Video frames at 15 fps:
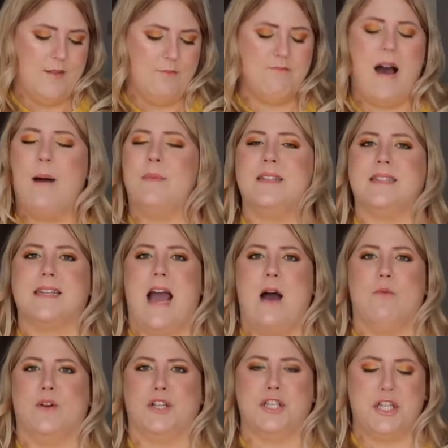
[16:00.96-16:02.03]
Mama's
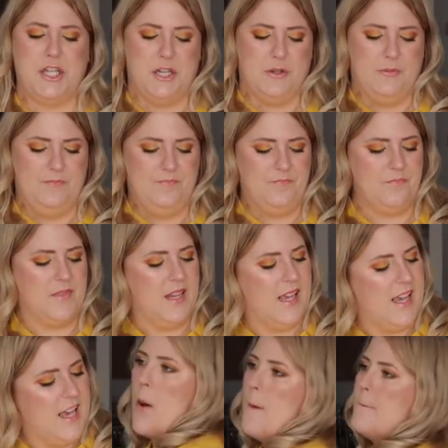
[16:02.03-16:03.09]
got one too.
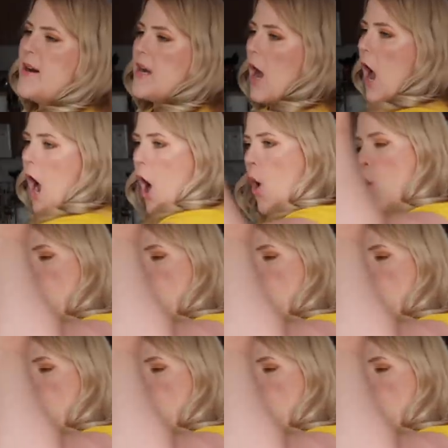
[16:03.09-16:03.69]
Because,